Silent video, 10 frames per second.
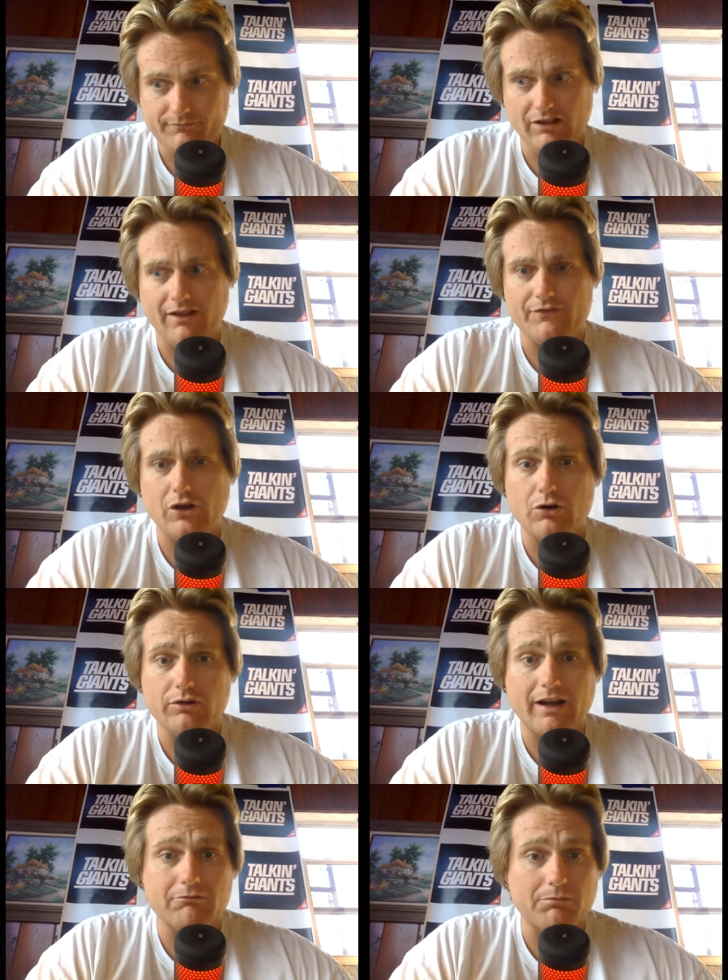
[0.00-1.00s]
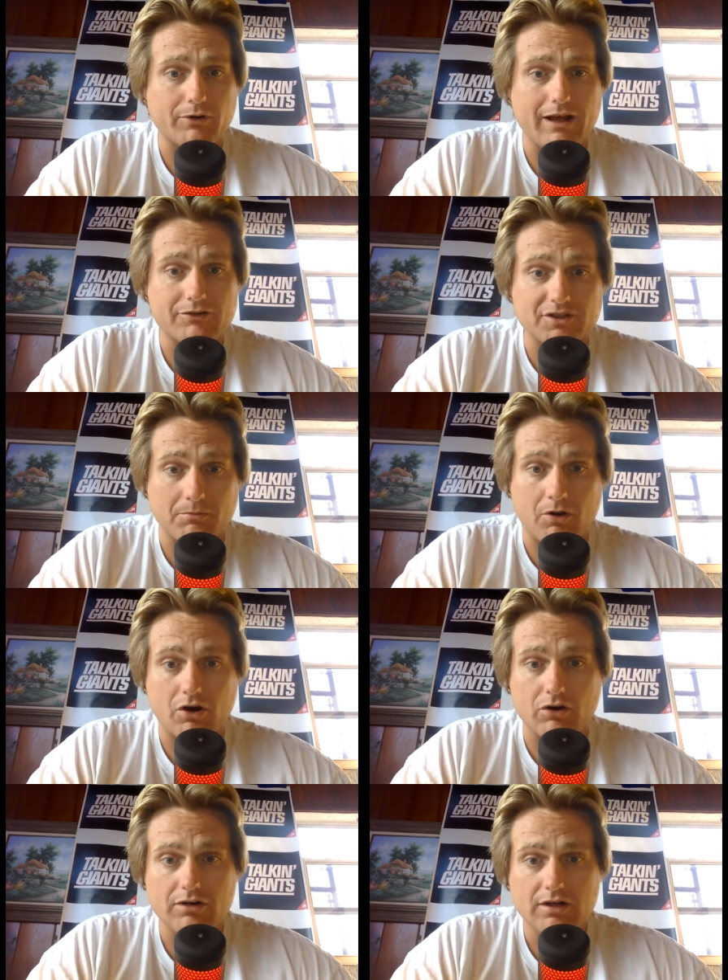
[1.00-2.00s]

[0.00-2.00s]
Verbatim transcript: I have the O line report out tomorrow.